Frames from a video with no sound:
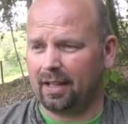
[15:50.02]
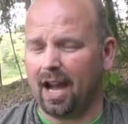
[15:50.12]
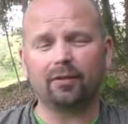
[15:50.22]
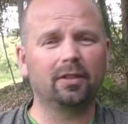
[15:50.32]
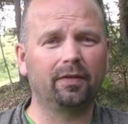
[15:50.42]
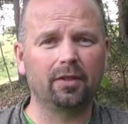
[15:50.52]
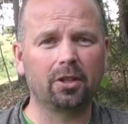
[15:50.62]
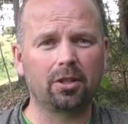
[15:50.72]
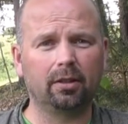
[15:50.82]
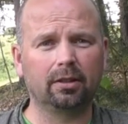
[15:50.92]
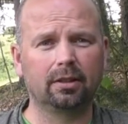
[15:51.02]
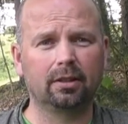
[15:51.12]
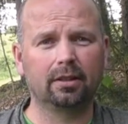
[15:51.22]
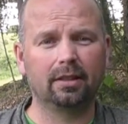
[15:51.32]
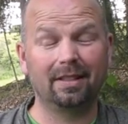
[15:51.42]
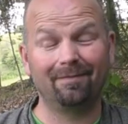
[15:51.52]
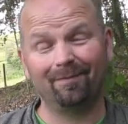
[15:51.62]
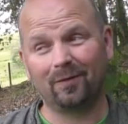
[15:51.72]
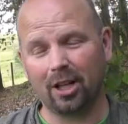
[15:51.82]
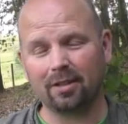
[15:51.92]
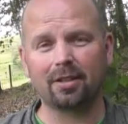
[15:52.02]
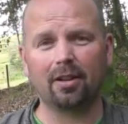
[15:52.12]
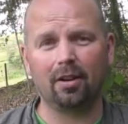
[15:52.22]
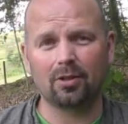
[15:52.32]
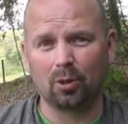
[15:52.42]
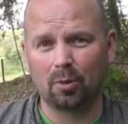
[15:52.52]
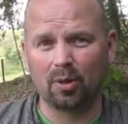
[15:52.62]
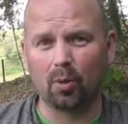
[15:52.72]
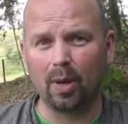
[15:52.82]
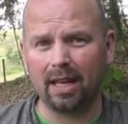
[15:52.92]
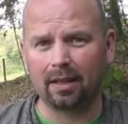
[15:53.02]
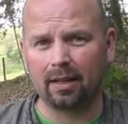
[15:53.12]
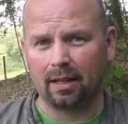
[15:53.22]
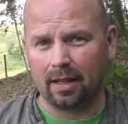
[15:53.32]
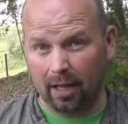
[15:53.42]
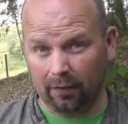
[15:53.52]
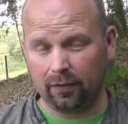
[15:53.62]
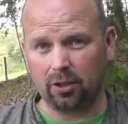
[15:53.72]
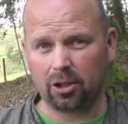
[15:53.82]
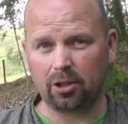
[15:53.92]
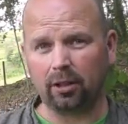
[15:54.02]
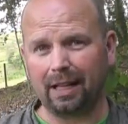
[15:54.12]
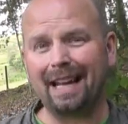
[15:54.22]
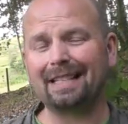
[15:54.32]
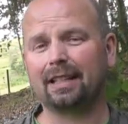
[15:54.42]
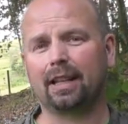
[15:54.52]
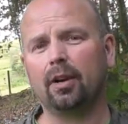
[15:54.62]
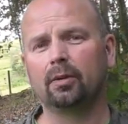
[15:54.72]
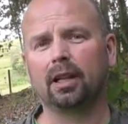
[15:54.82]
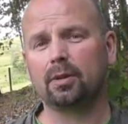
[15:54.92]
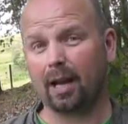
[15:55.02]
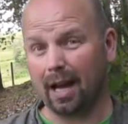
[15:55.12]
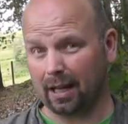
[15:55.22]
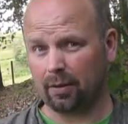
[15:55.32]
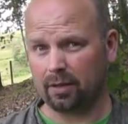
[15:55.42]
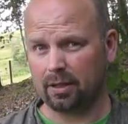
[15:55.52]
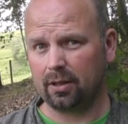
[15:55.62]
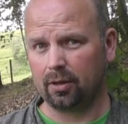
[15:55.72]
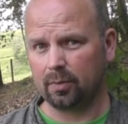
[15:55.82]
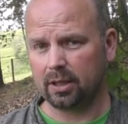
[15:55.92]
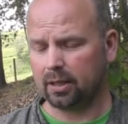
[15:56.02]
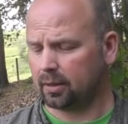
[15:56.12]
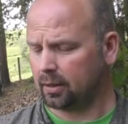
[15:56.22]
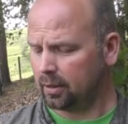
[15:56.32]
After the first shot, chances are it's going to be away. That first shot has to count. That's where accuracy comes in.